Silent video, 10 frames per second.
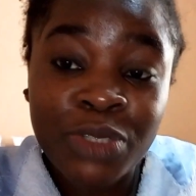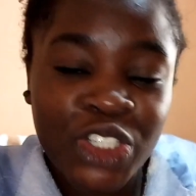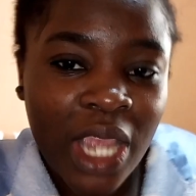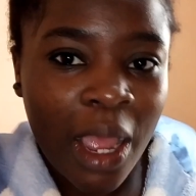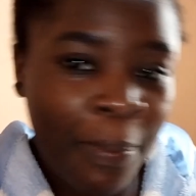
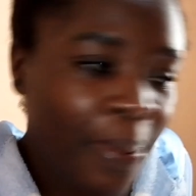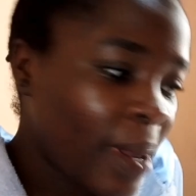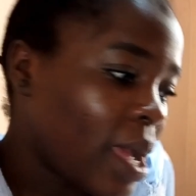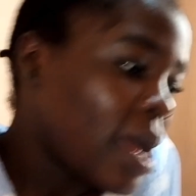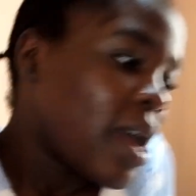sharp.
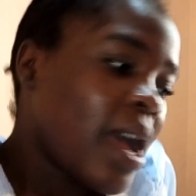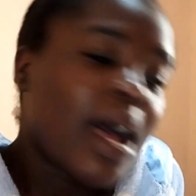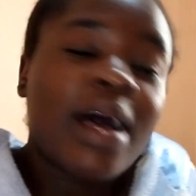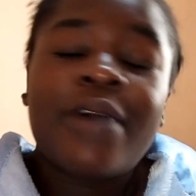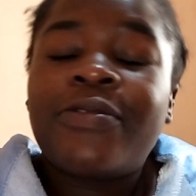
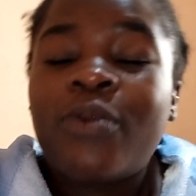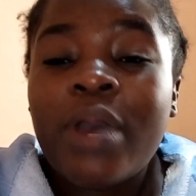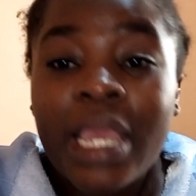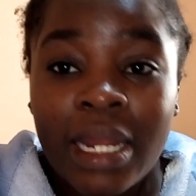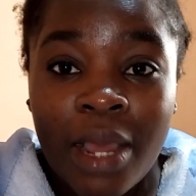I've
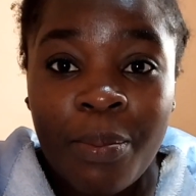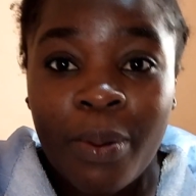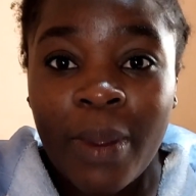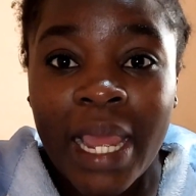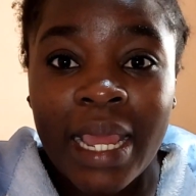woken up
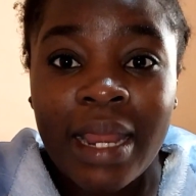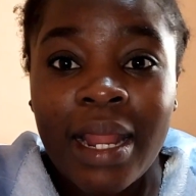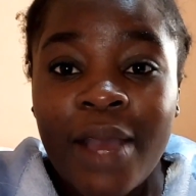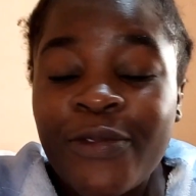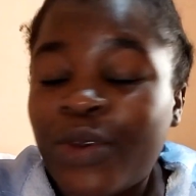well.
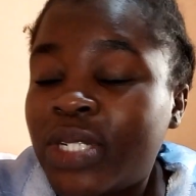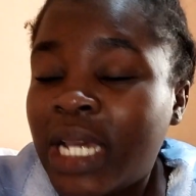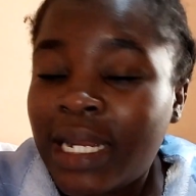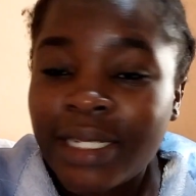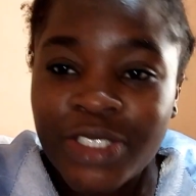I've not
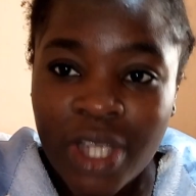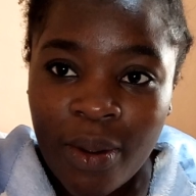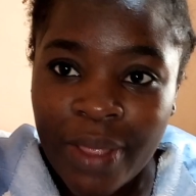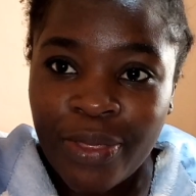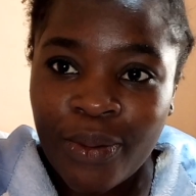had a
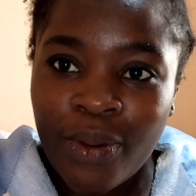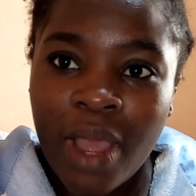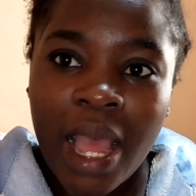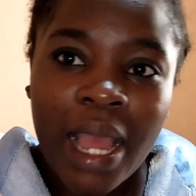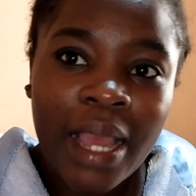shower
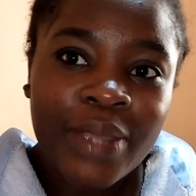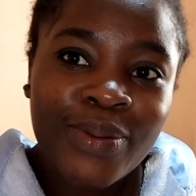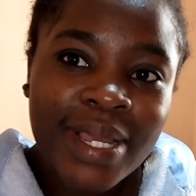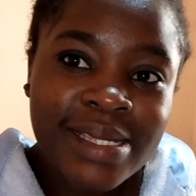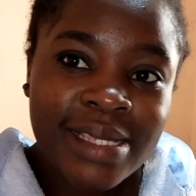though. You
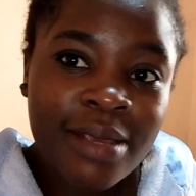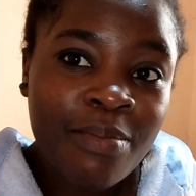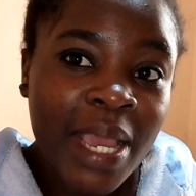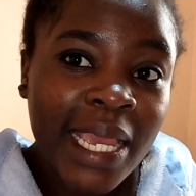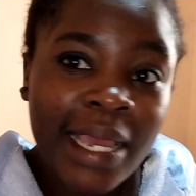can see
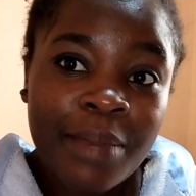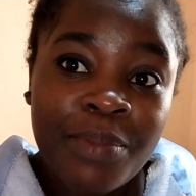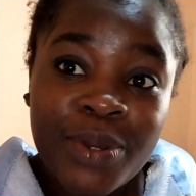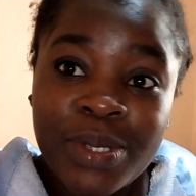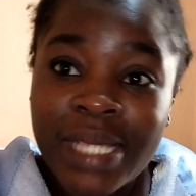my
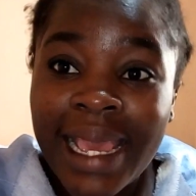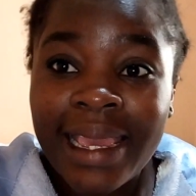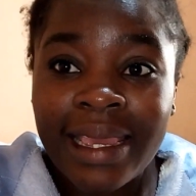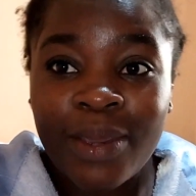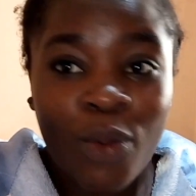eyebrows
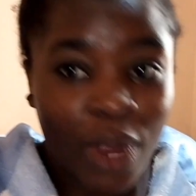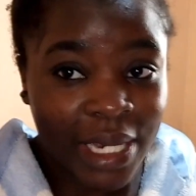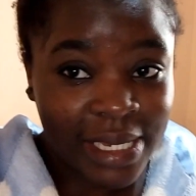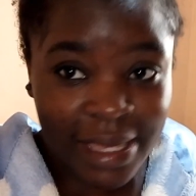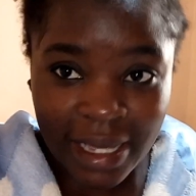are
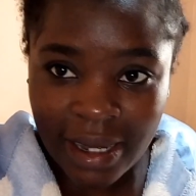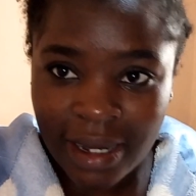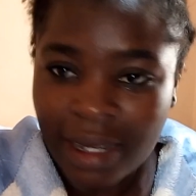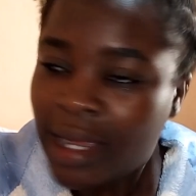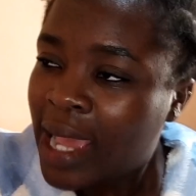quite thick.
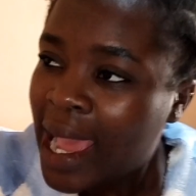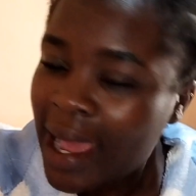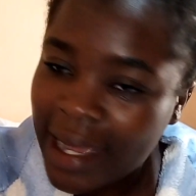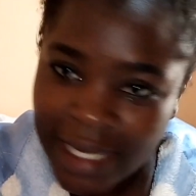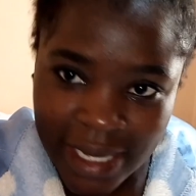
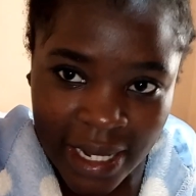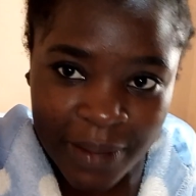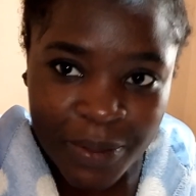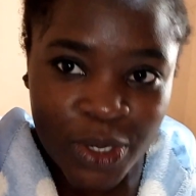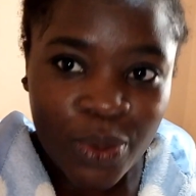I
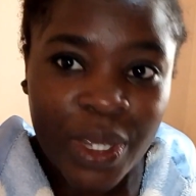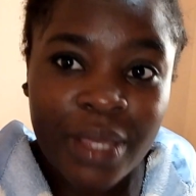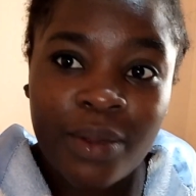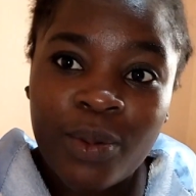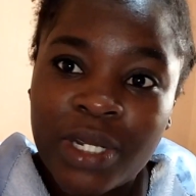slept
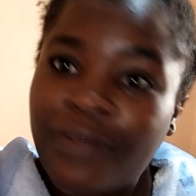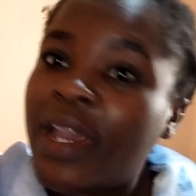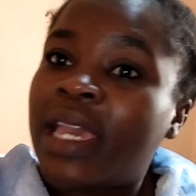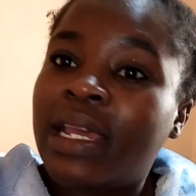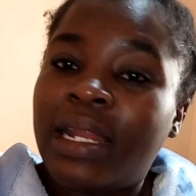with whatever
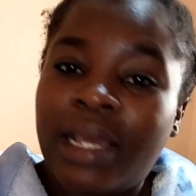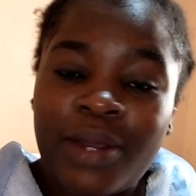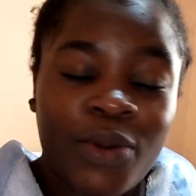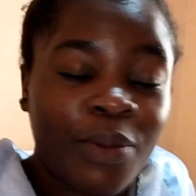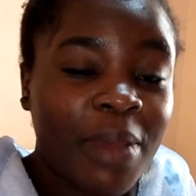I had
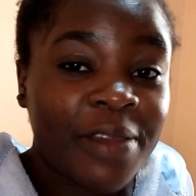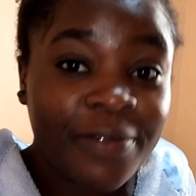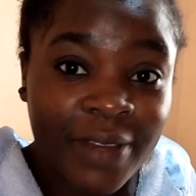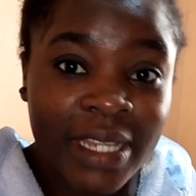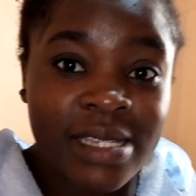done on my
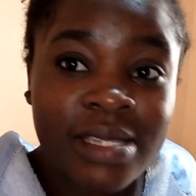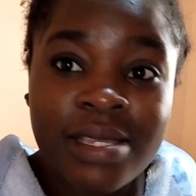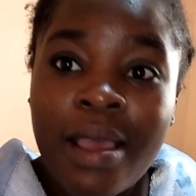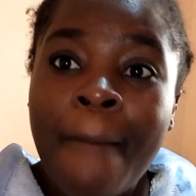face.